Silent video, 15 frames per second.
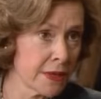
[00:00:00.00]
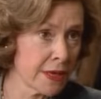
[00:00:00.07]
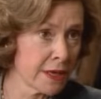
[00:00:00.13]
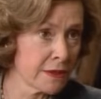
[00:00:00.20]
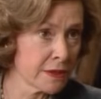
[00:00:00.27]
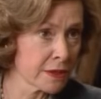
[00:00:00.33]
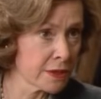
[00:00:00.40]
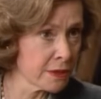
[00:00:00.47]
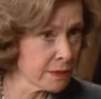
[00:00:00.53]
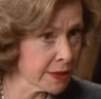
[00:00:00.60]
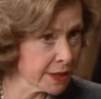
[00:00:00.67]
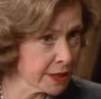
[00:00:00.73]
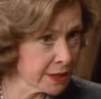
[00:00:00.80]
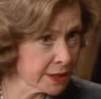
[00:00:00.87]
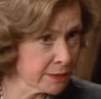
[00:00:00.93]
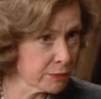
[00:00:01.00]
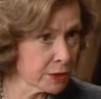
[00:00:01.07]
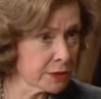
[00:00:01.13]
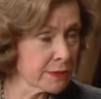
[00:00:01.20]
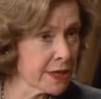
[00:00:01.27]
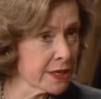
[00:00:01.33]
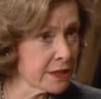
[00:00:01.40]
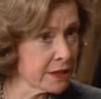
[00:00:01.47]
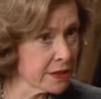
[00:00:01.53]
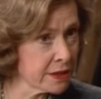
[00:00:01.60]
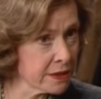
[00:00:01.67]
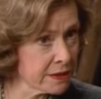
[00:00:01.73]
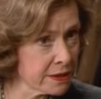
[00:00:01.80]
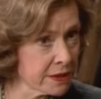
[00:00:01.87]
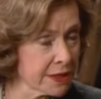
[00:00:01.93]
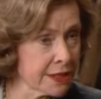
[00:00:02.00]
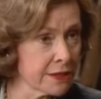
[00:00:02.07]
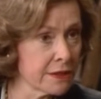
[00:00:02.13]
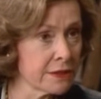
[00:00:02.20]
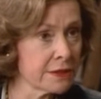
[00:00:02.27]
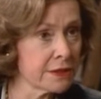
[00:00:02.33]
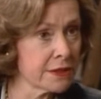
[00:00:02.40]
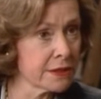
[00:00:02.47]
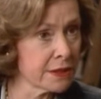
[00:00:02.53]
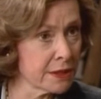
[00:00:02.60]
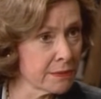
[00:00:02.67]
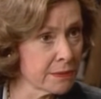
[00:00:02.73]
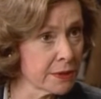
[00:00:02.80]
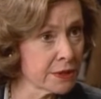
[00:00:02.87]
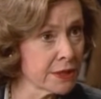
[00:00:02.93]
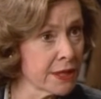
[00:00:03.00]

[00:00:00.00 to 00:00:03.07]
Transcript: And the curriculum was right there, the letters, the numbers.